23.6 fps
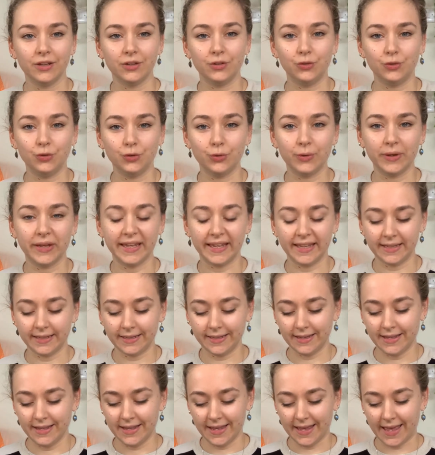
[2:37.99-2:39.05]

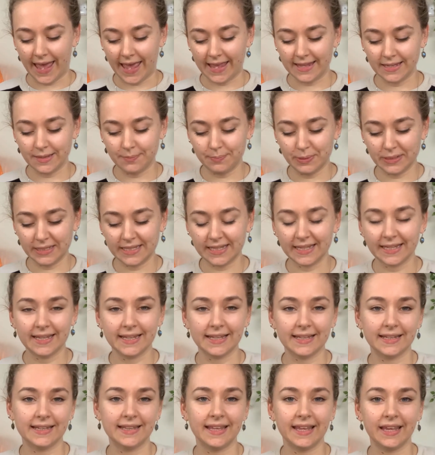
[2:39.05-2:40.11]
Doing any
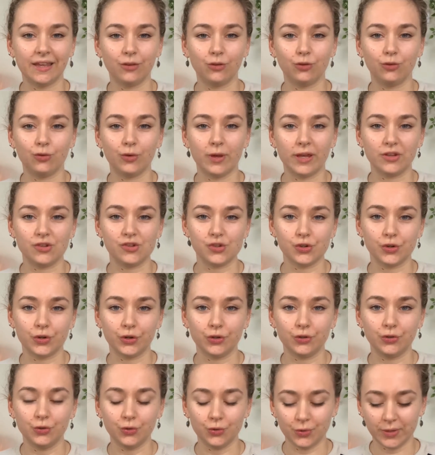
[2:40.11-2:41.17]
particular things you enjoy
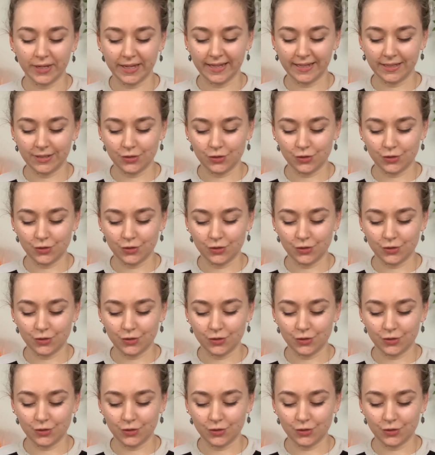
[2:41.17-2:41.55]
doing?